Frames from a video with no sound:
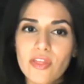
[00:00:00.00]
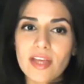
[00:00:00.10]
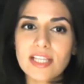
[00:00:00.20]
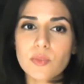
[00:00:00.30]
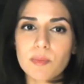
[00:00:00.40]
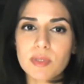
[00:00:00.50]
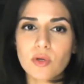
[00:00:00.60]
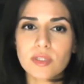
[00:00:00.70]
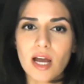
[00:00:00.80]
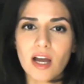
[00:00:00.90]

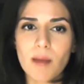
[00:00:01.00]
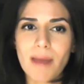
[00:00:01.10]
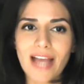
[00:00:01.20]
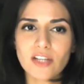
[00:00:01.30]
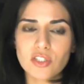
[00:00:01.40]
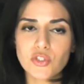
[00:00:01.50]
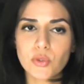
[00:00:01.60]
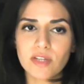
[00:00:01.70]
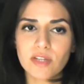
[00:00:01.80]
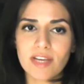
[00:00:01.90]
Bitcoin.com actually
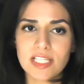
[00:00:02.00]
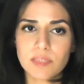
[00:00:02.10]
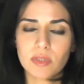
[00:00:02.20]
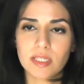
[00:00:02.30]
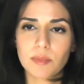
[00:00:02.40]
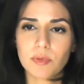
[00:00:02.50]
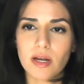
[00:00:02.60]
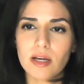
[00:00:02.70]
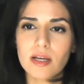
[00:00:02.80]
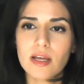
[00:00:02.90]
joining Facebook
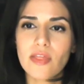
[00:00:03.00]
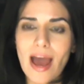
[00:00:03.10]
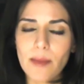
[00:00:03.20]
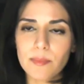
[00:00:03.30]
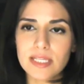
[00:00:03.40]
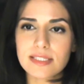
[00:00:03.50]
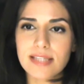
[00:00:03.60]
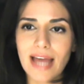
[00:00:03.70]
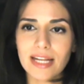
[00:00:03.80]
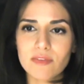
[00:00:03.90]
Libra, that means
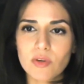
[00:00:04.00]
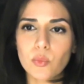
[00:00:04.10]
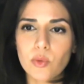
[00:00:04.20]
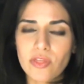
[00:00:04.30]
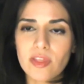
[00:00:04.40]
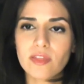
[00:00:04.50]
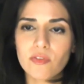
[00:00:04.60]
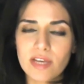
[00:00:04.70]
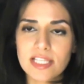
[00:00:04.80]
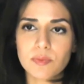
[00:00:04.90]
that even within the
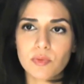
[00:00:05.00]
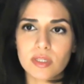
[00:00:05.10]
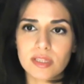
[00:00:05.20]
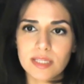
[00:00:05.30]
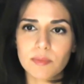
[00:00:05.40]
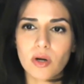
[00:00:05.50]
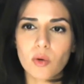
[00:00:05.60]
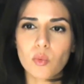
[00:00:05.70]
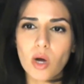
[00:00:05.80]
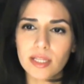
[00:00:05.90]
Facebook Libra
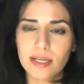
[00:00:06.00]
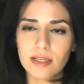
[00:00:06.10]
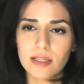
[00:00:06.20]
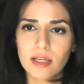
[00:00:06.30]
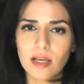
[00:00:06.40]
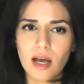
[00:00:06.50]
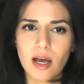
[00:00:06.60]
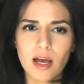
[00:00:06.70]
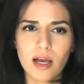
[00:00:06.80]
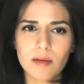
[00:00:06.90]
wallet,
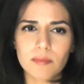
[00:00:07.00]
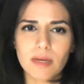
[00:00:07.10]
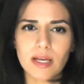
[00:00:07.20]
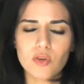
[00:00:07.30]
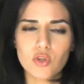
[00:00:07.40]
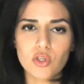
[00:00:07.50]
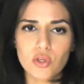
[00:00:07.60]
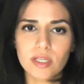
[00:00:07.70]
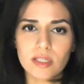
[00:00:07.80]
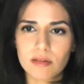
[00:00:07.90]

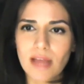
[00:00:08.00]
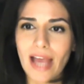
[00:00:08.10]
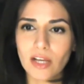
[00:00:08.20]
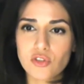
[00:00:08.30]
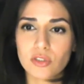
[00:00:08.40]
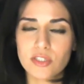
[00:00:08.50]
you can actually